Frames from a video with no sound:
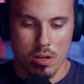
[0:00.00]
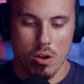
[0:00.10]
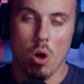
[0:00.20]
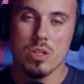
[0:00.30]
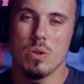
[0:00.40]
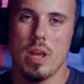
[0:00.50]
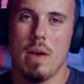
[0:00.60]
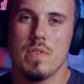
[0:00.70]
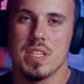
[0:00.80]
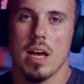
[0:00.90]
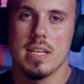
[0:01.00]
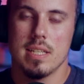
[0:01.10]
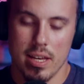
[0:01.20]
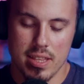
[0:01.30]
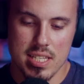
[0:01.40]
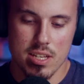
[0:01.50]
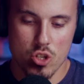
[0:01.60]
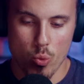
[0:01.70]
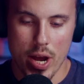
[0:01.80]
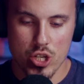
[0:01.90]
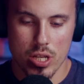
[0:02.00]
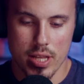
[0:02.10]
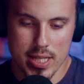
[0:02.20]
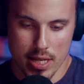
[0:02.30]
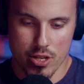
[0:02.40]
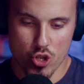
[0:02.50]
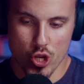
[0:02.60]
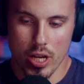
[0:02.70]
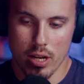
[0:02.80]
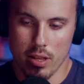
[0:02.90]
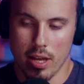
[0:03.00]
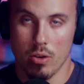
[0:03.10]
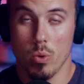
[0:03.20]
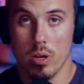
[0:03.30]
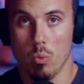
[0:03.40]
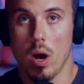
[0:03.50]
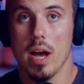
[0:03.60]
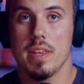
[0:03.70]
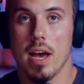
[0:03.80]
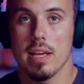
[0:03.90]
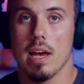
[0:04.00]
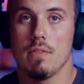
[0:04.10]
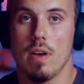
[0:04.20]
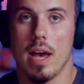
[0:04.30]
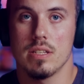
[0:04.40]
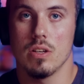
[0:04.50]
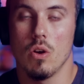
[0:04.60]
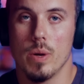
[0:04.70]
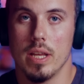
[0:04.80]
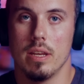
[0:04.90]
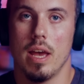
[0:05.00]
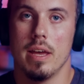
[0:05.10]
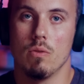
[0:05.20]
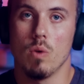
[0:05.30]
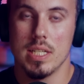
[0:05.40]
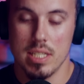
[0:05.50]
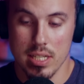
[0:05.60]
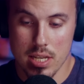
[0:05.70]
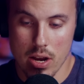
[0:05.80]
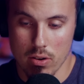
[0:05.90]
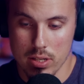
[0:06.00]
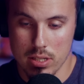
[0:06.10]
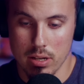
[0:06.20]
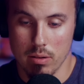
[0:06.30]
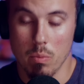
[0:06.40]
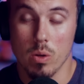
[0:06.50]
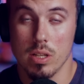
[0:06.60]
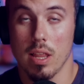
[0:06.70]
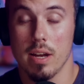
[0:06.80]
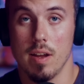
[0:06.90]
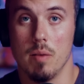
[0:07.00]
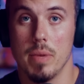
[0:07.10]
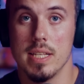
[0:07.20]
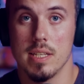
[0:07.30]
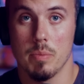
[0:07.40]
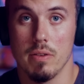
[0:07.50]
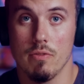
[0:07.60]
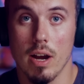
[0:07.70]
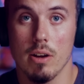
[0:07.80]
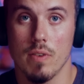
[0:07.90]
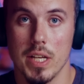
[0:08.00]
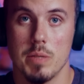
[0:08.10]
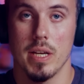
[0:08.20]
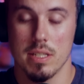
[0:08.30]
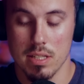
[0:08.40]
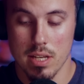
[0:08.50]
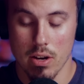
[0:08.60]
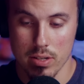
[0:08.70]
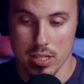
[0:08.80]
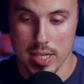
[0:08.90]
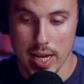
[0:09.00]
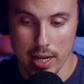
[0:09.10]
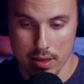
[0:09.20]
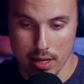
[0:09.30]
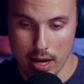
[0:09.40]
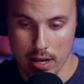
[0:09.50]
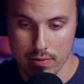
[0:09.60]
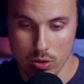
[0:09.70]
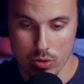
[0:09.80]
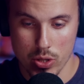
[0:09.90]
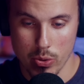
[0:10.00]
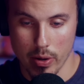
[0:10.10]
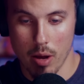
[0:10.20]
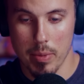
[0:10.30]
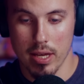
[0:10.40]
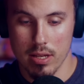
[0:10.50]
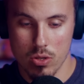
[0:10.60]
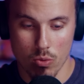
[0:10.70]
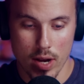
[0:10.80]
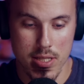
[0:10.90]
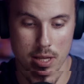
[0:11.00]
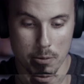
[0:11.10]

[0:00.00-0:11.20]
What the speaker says: Also to emphasize this situation that's in Jenin and why the IDF has to go in and arrest these terrorists, and a lot of time ends up in firefights because these terrorists attack the IDF soldiers who are coming in to arrest